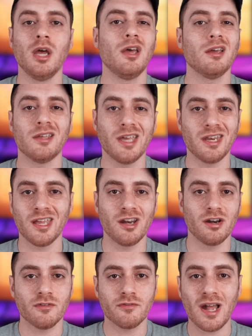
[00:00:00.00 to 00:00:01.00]
Getting in
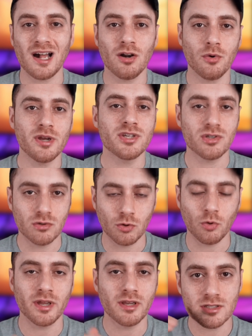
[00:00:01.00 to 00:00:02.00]
enough calories, so
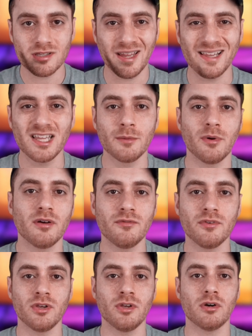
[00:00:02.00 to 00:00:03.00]
going slightly above
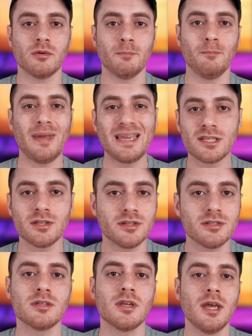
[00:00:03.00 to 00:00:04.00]
your
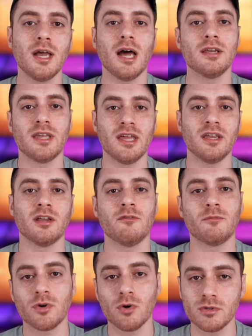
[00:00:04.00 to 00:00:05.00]
maintenance, and getting enough
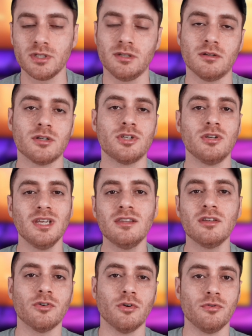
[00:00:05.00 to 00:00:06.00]
protein, because you need the
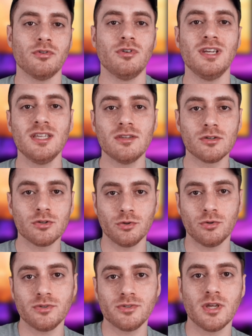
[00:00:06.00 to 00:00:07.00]
growth, you need the
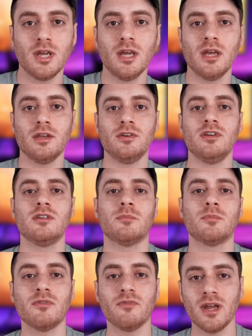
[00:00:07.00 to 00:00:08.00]
tools, you need to
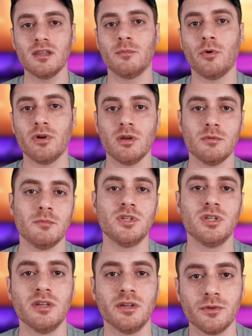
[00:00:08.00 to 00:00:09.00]
provide the body with the
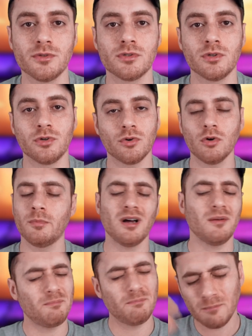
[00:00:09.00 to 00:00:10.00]
materials to grow. But
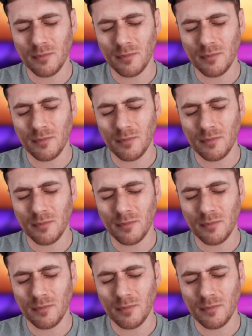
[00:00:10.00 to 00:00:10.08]
I